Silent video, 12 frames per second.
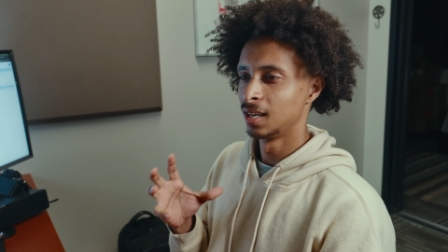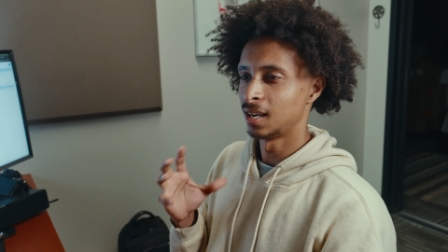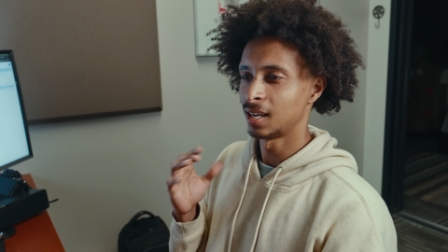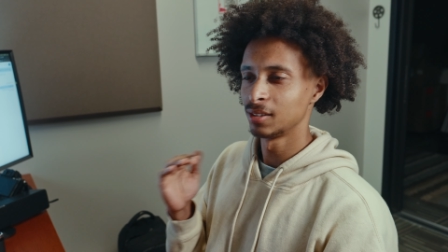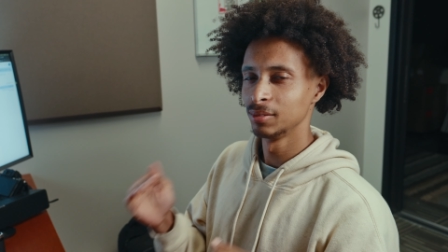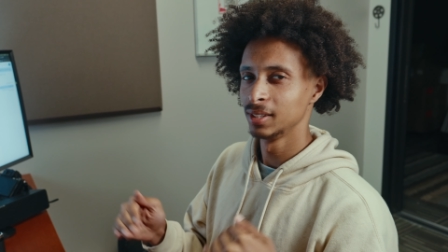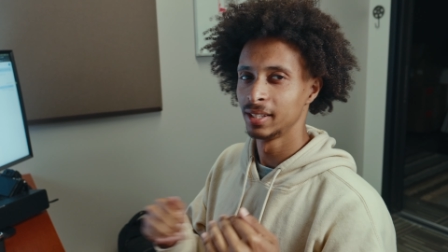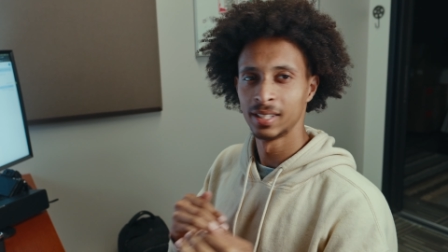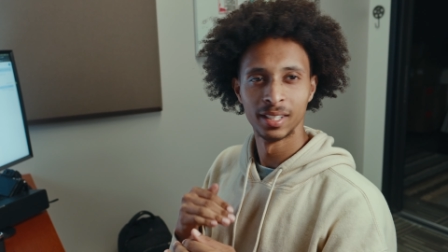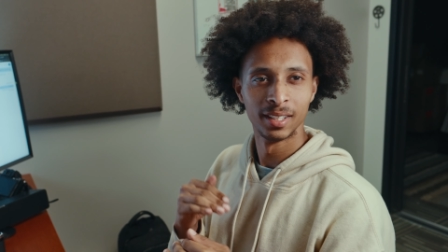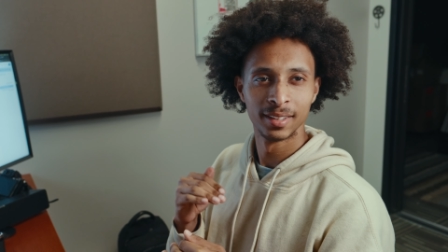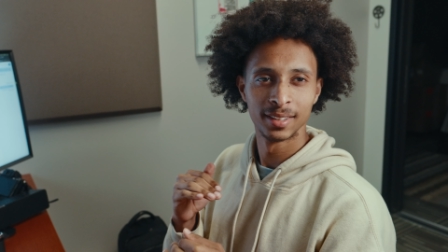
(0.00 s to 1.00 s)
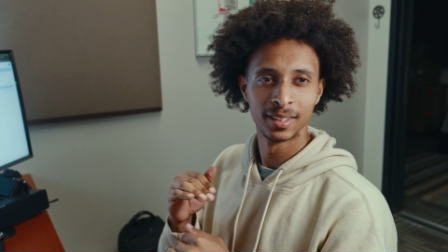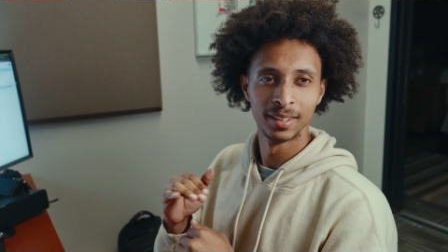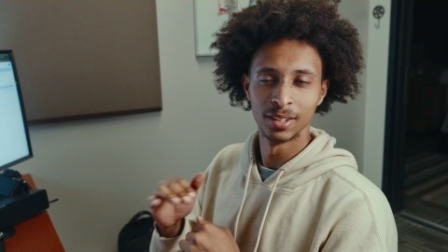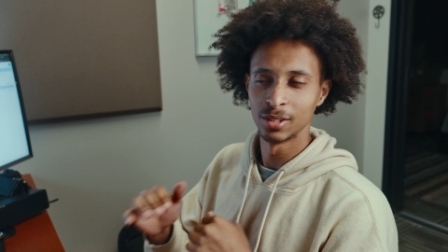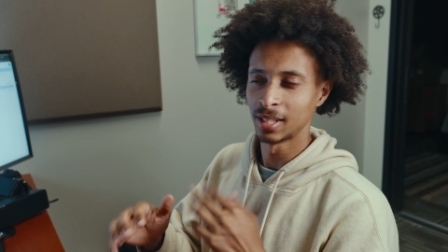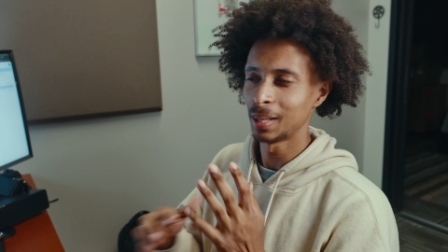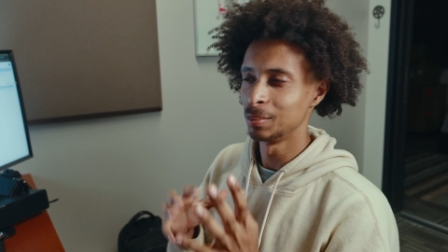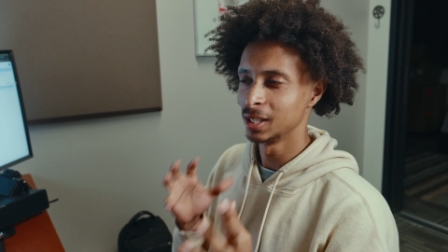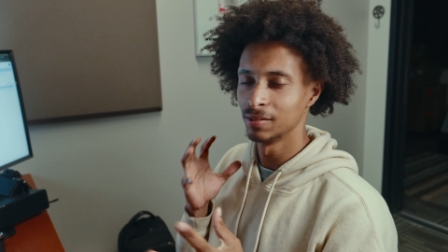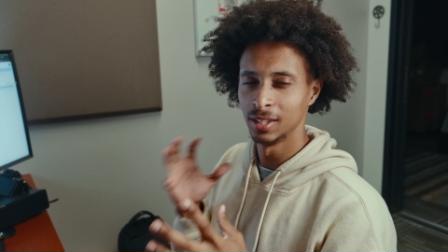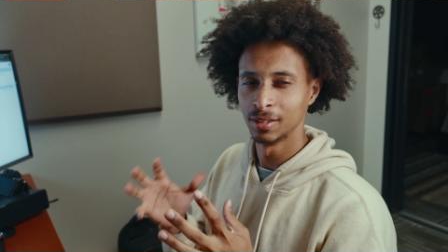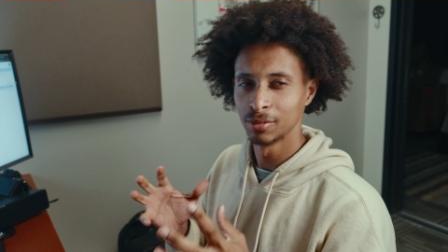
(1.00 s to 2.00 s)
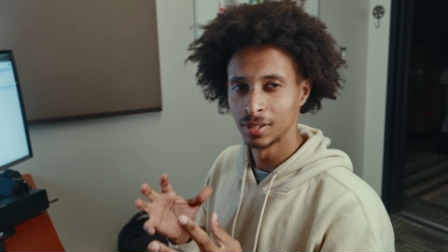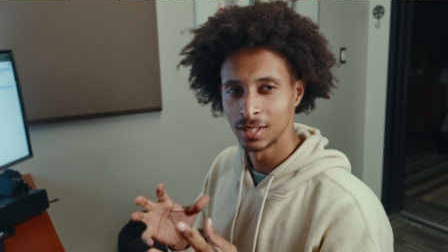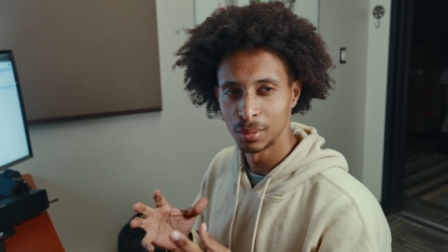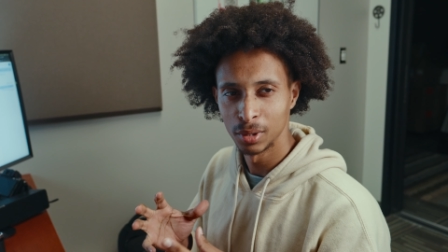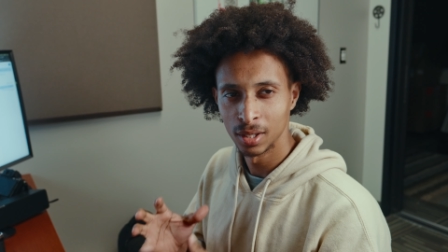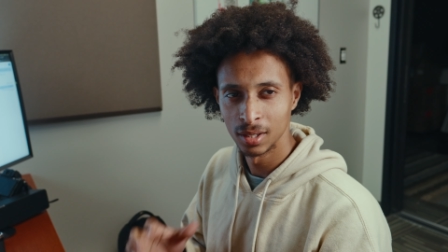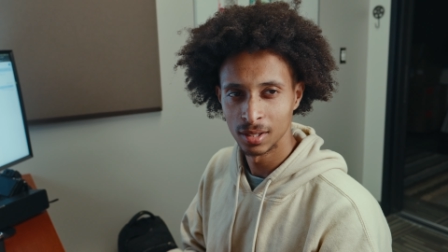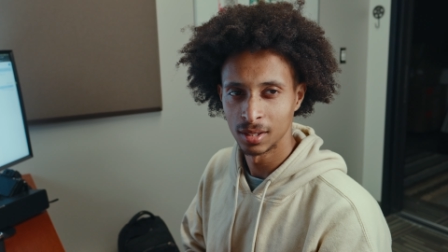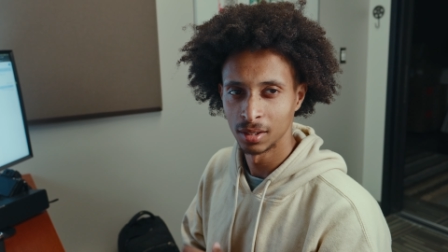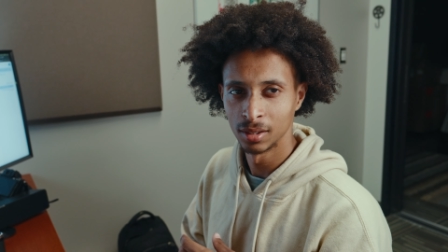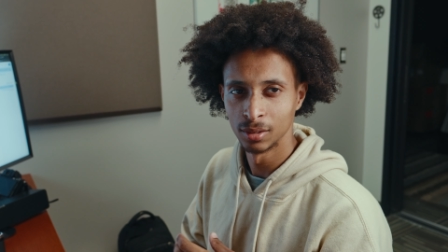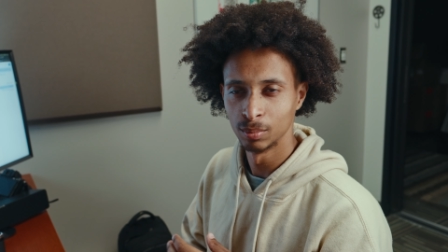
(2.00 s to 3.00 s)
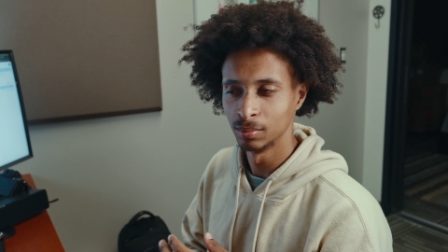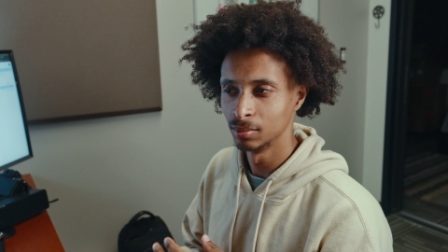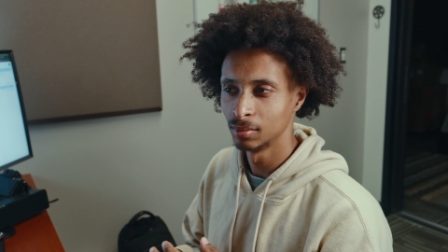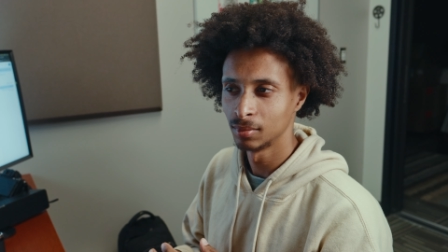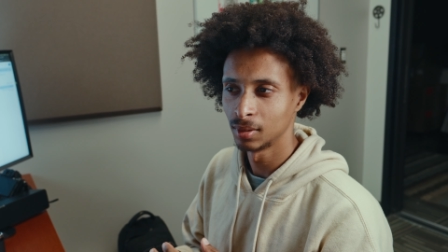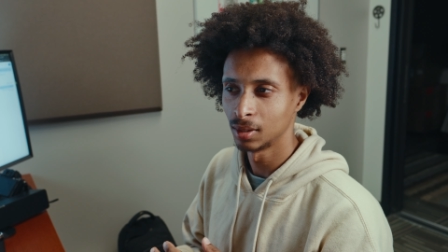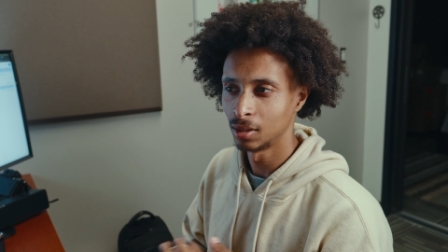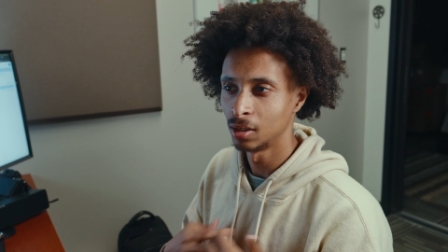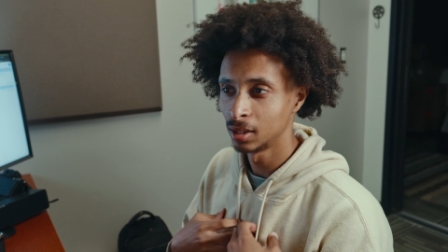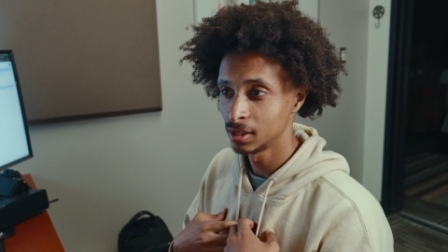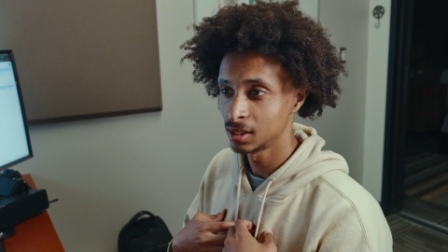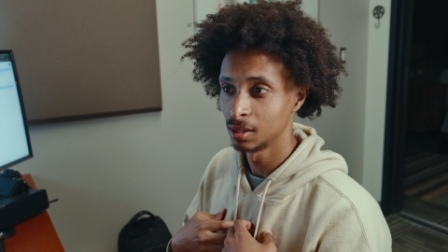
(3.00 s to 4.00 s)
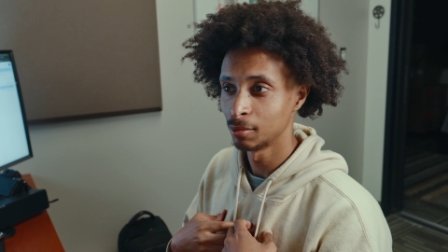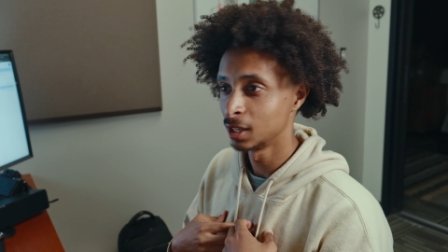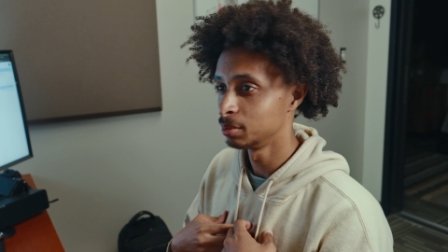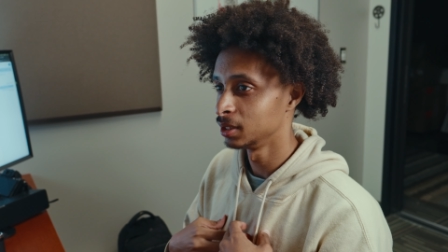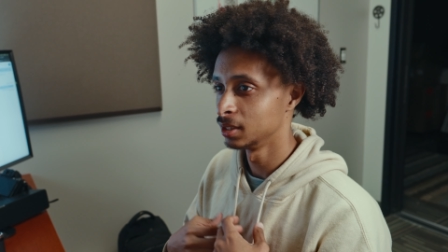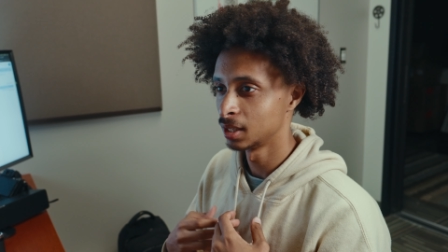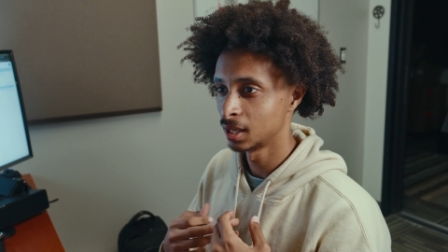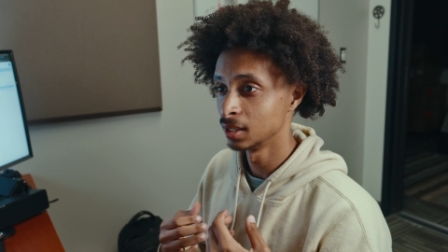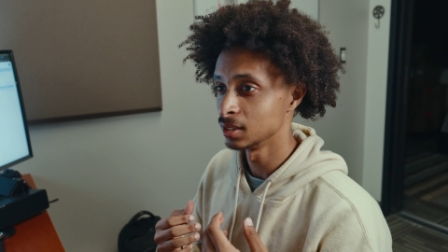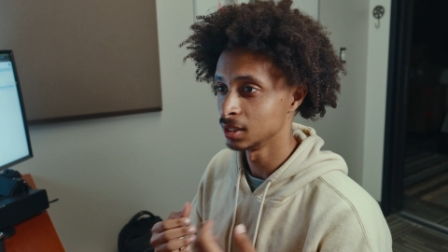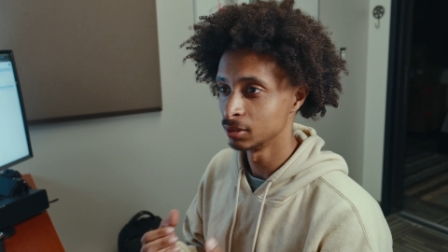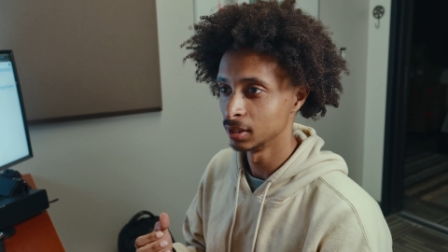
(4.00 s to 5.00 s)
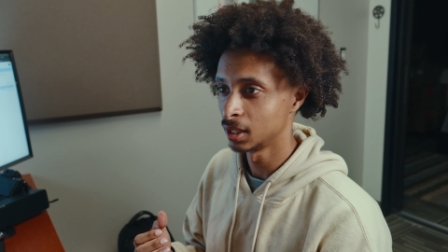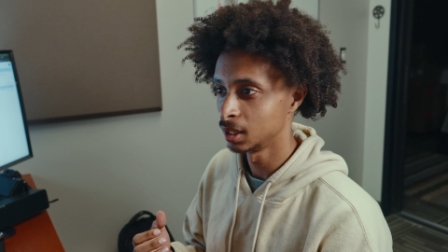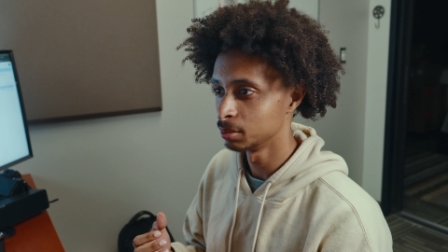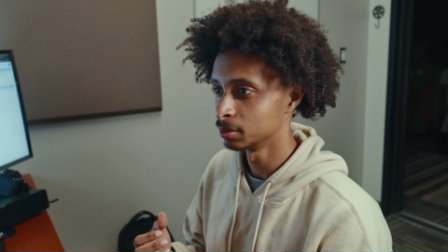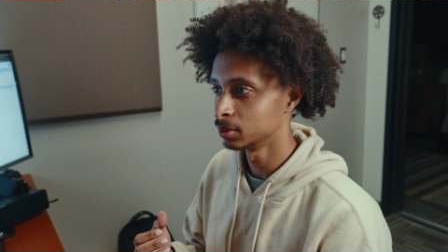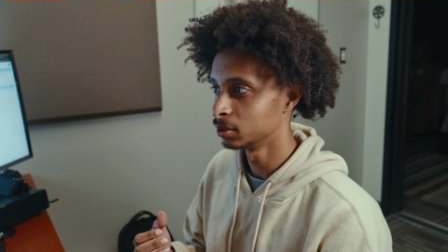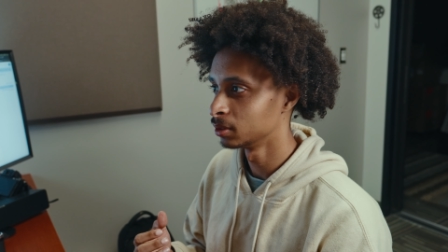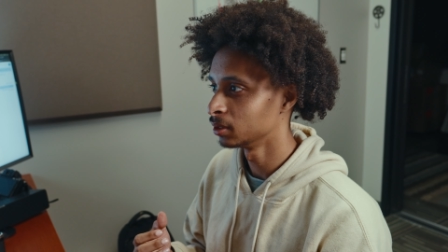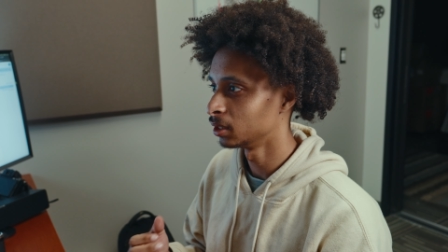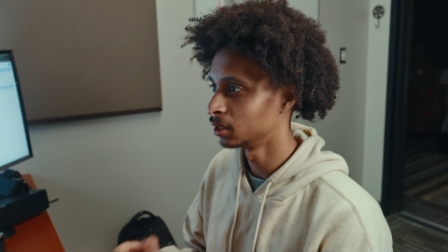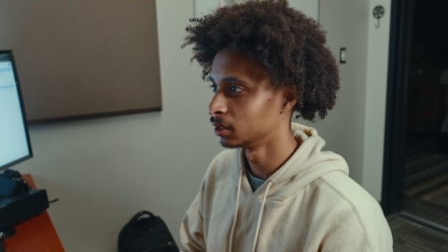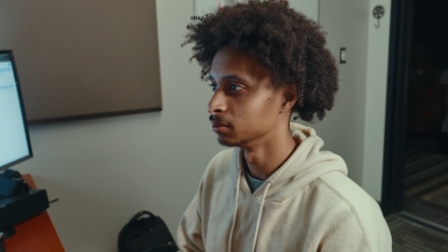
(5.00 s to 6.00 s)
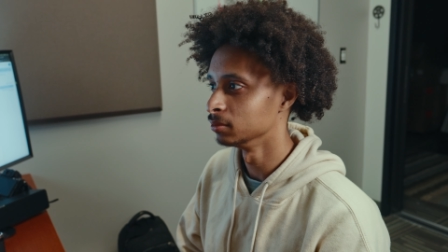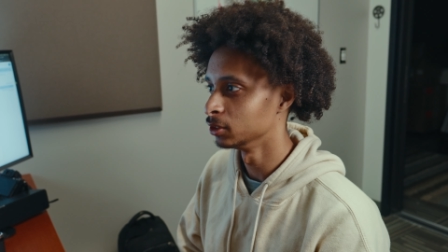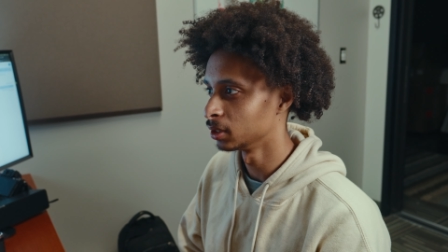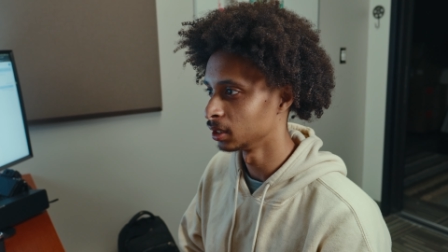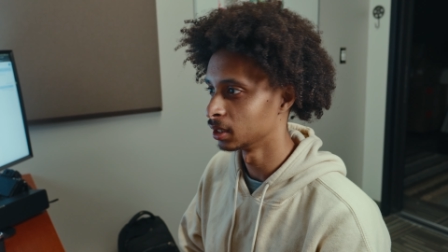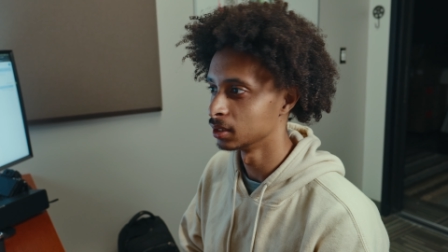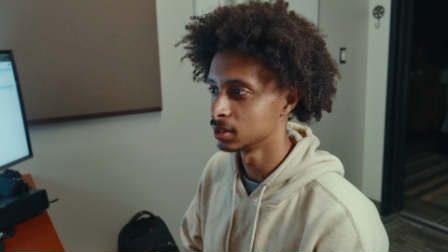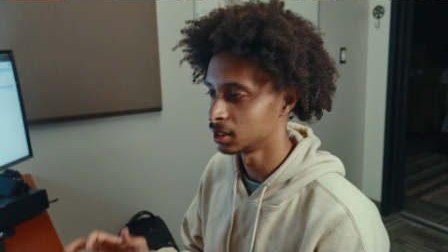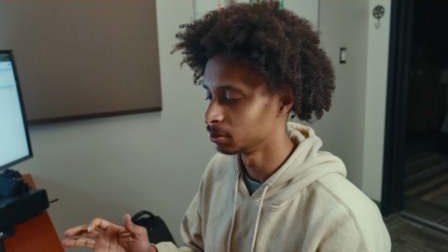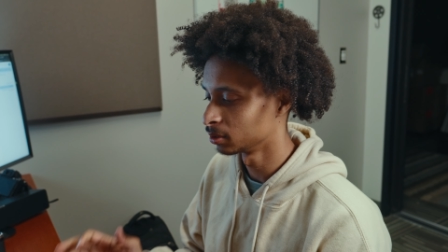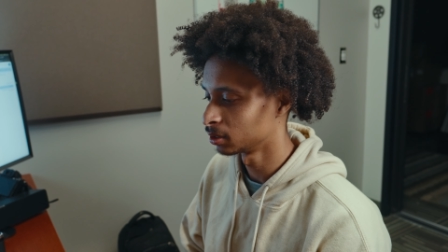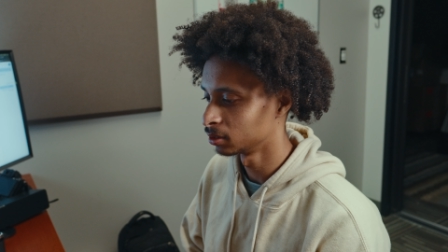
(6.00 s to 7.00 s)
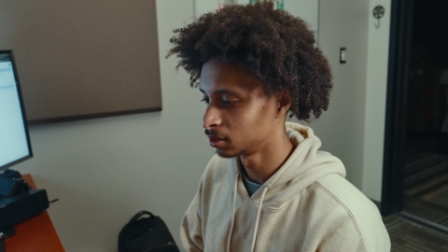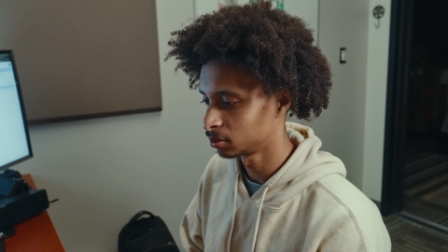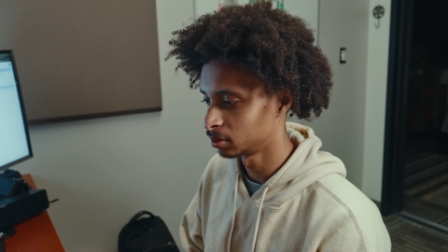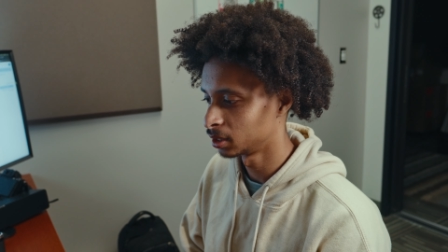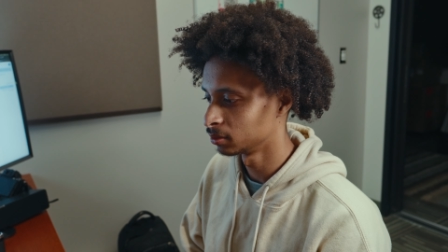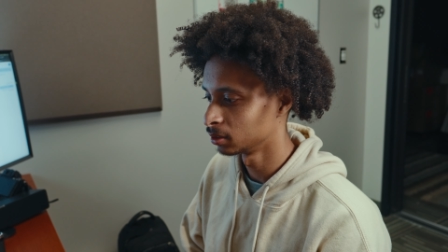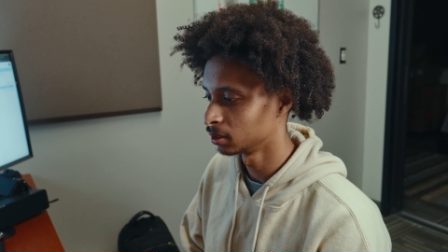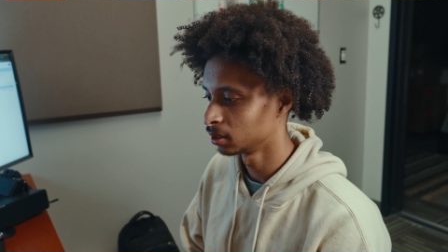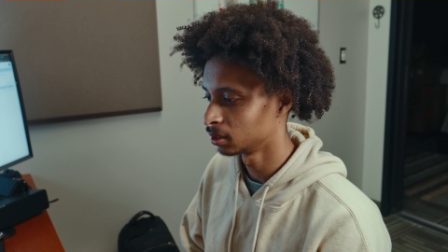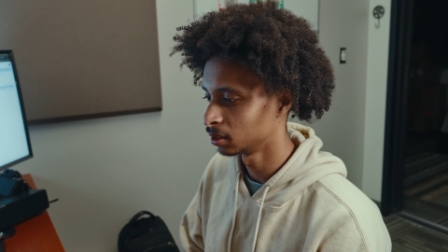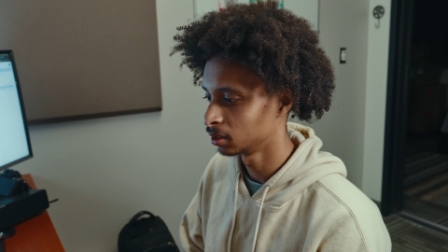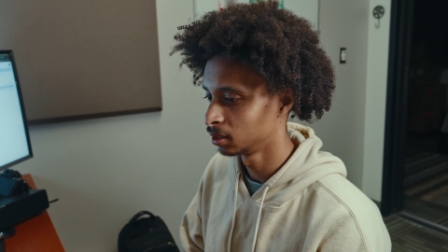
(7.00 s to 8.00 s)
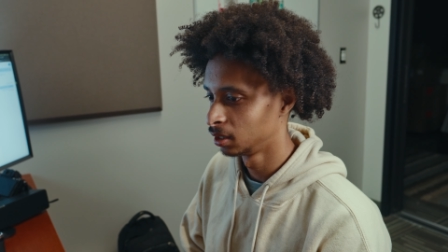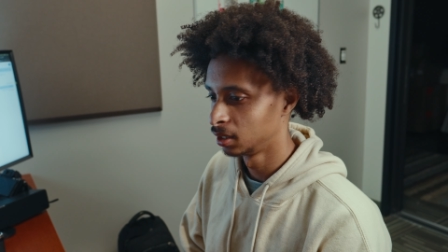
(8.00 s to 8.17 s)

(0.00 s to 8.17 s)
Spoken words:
I don't really think there's that big of a difference, to be honest. They're honestly, in my opinion, as equally capable. You can get the same results, whatever.